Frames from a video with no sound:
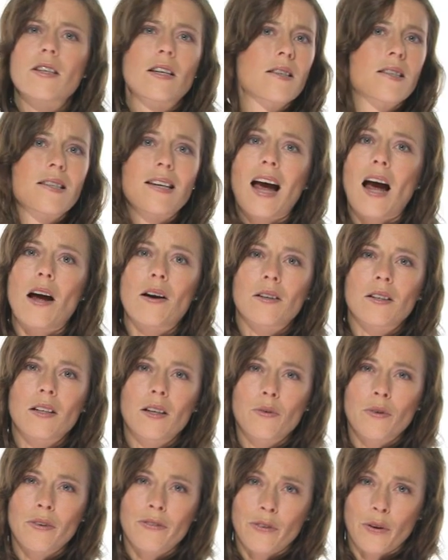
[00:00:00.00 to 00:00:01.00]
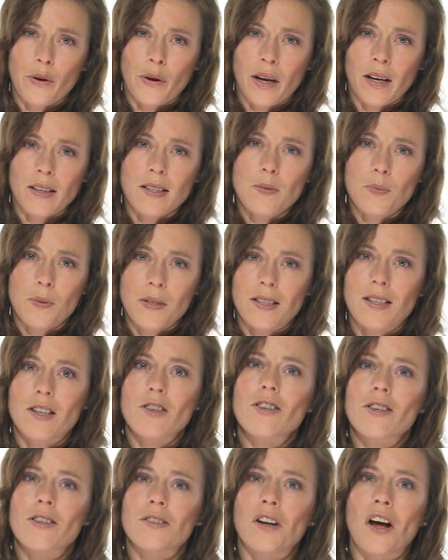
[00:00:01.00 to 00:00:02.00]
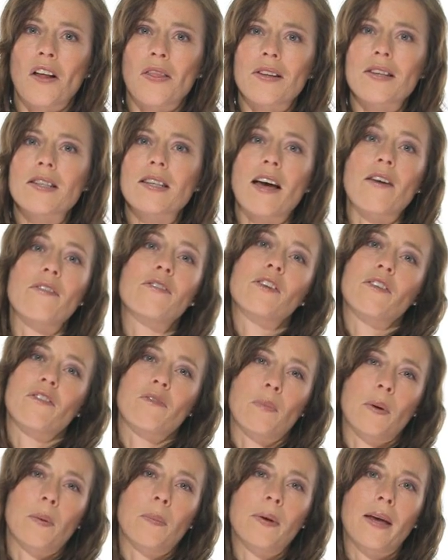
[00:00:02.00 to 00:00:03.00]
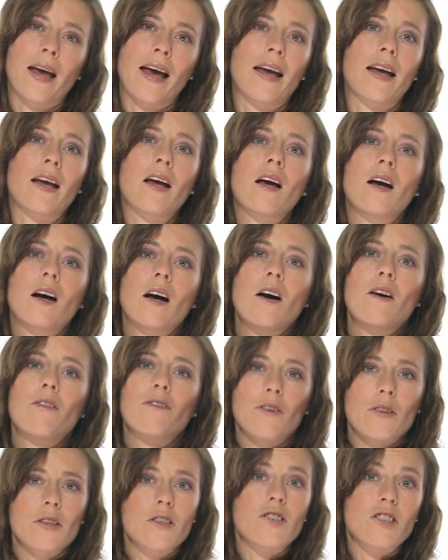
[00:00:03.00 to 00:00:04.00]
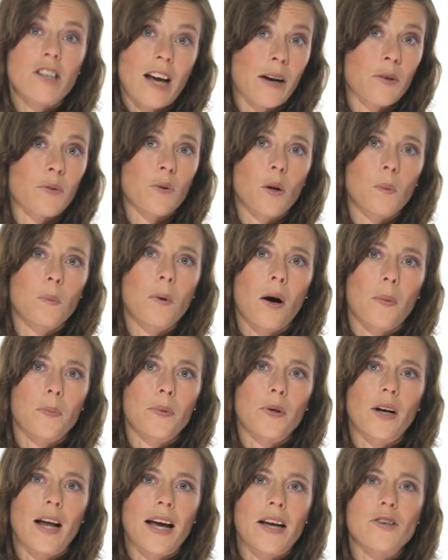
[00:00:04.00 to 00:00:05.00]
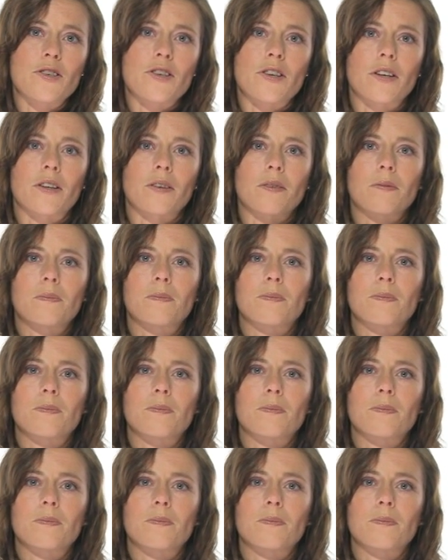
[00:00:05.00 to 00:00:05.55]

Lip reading: is currently reviewing its position on the safety of BPA for the general population.